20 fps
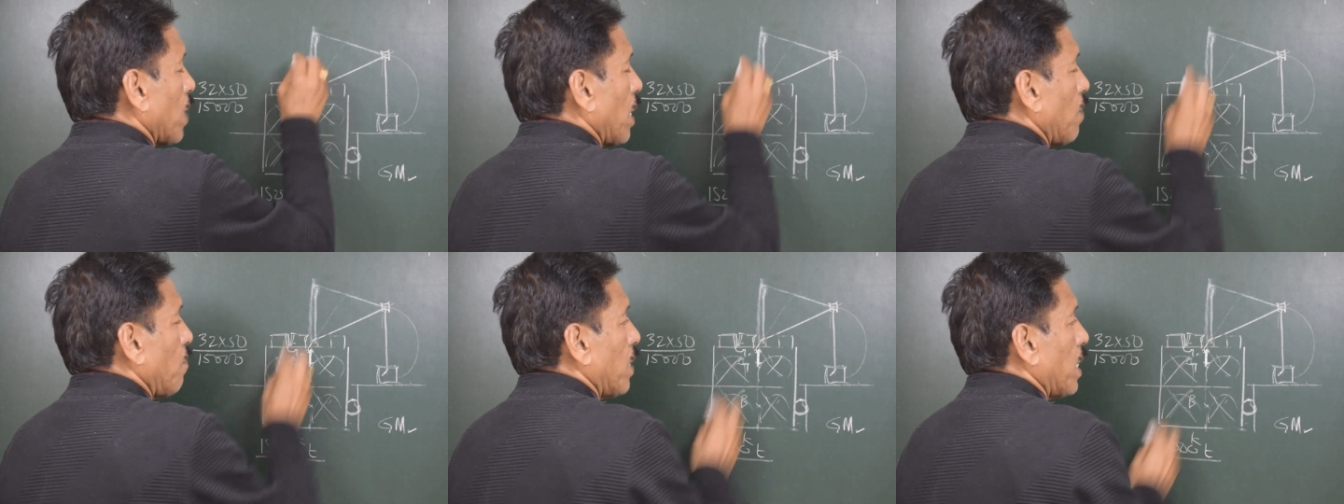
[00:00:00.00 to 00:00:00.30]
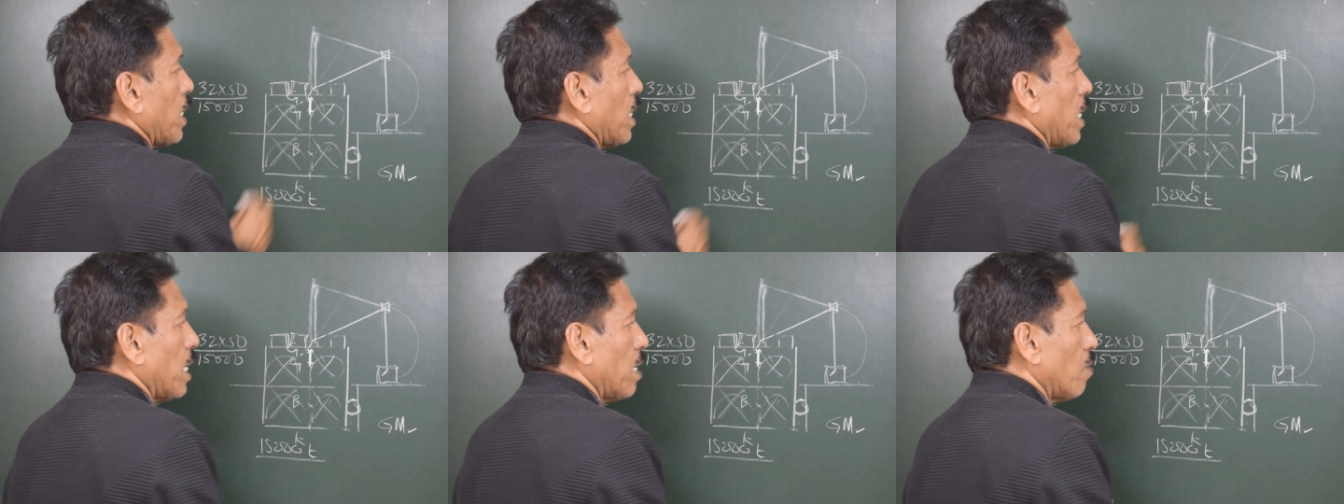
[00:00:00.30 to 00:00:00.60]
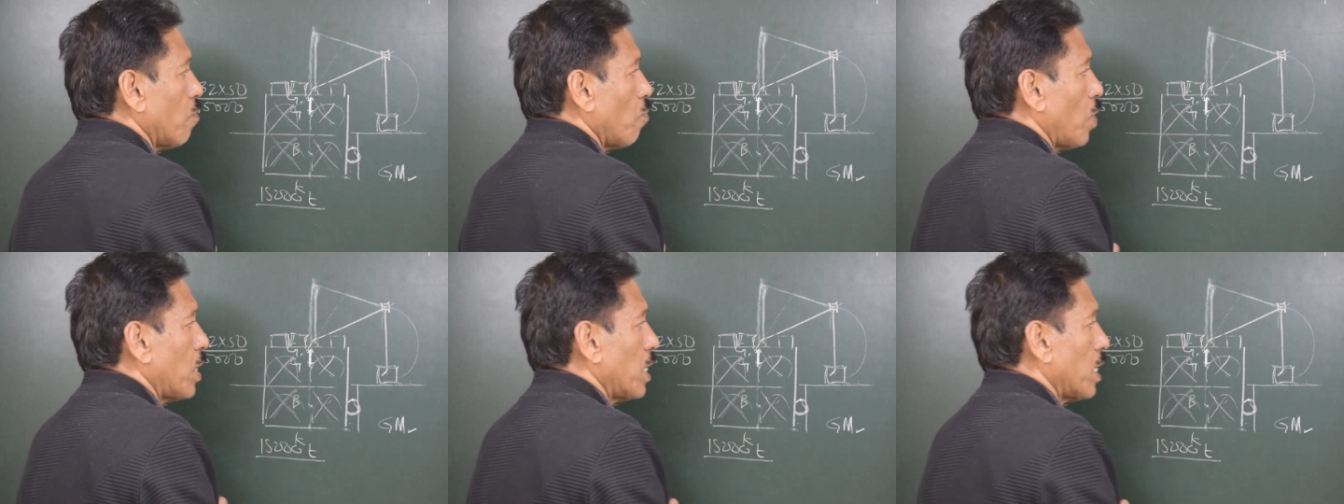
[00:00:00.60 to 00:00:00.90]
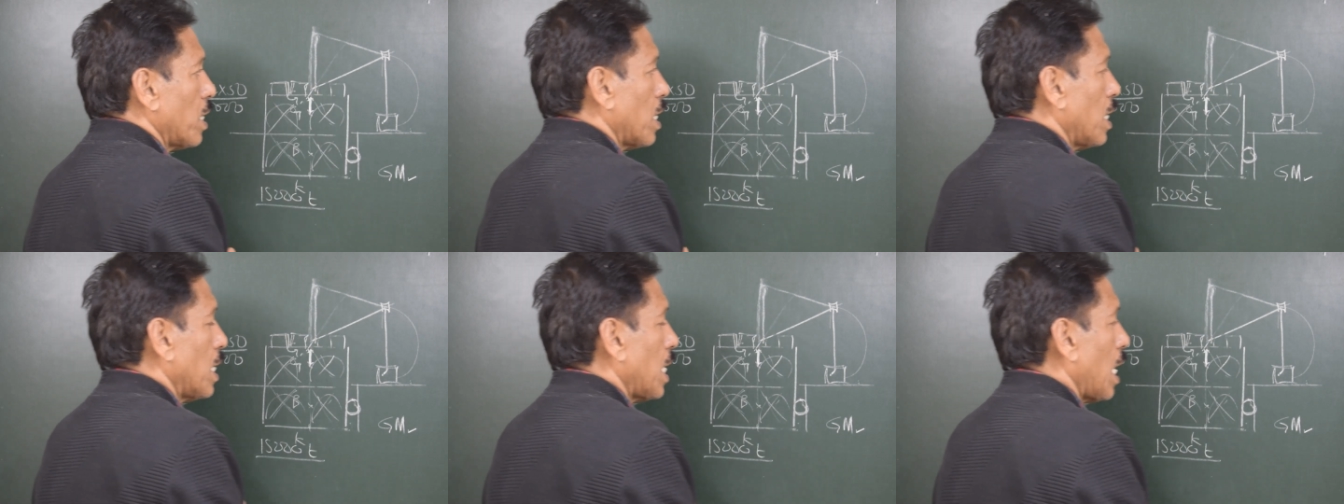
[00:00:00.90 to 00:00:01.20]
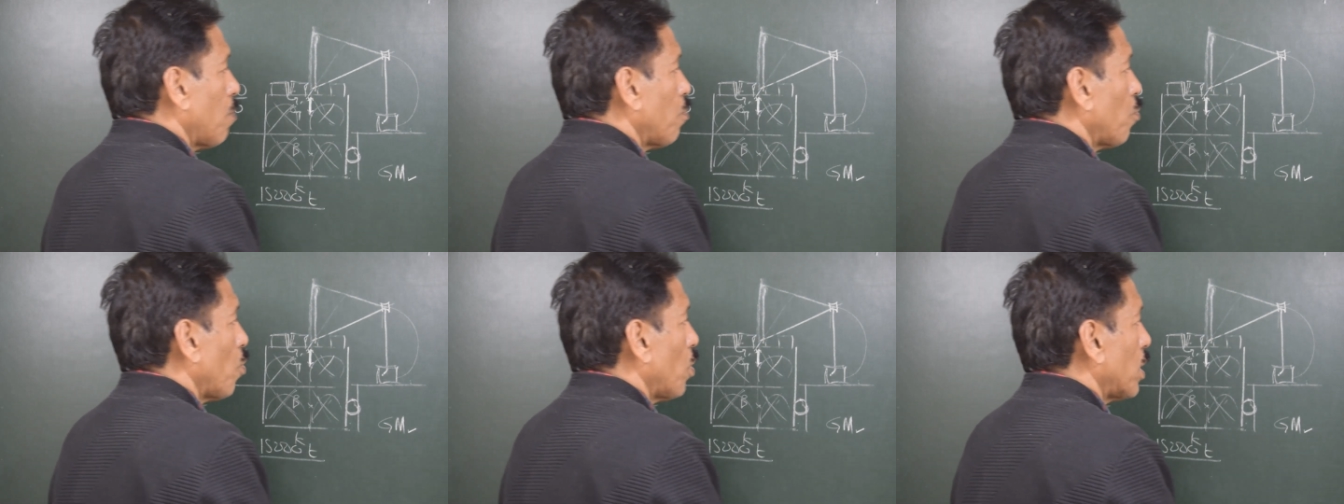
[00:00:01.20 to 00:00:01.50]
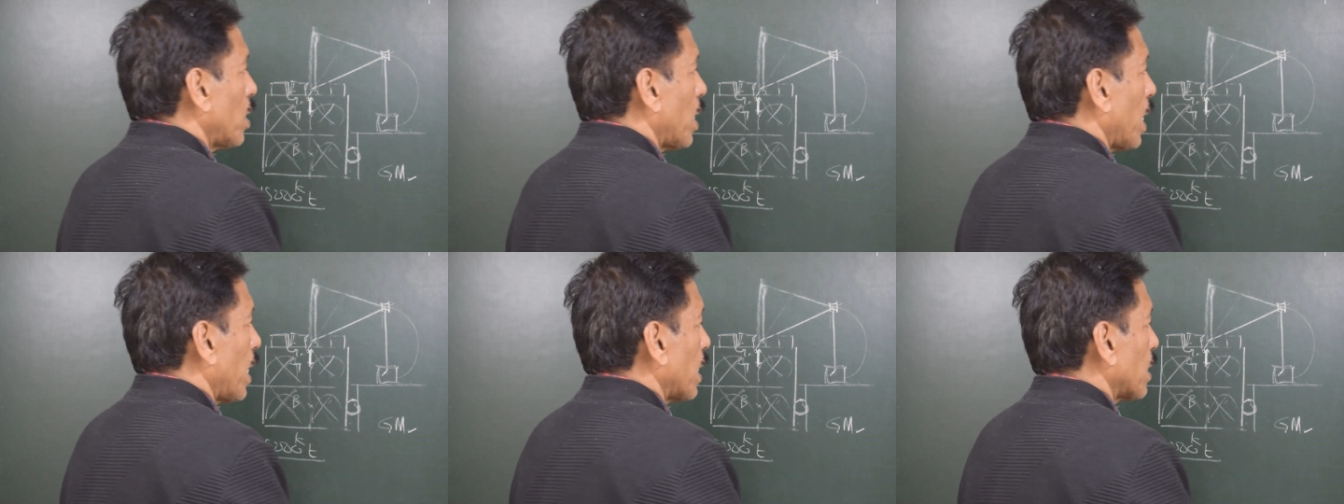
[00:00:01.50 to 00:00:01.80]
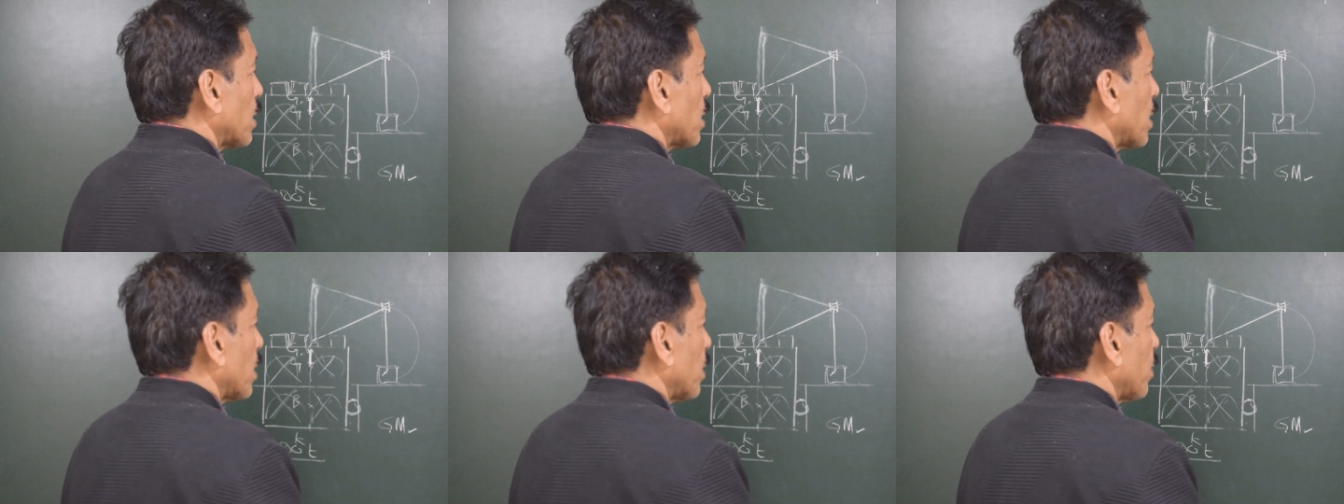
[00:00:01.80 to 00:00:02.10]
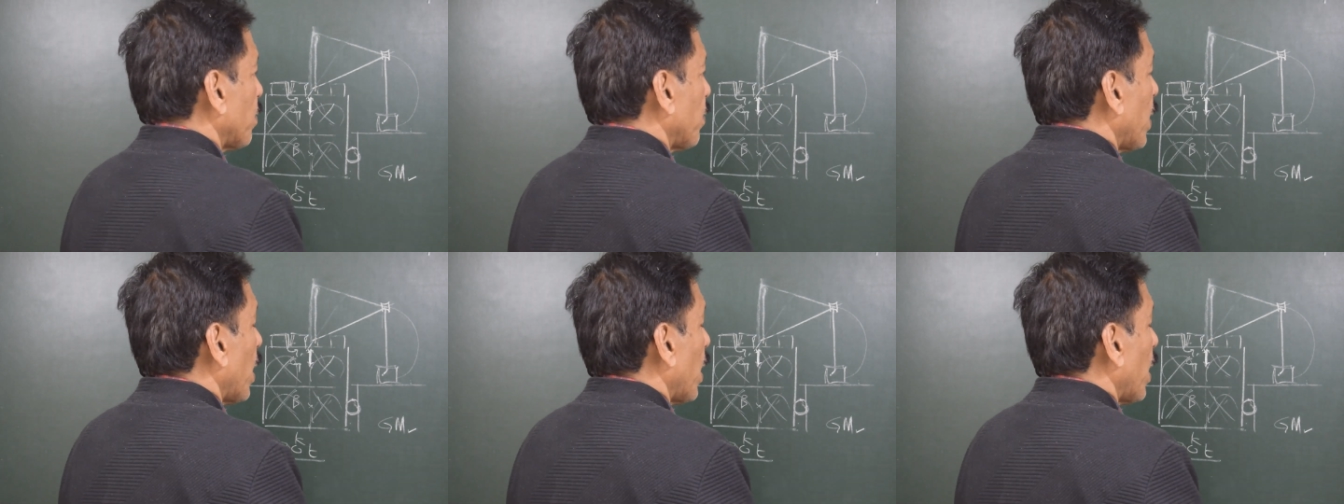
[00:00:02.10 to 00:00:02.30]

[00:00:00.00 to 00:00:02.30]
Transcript: gravity in vertically upward direction,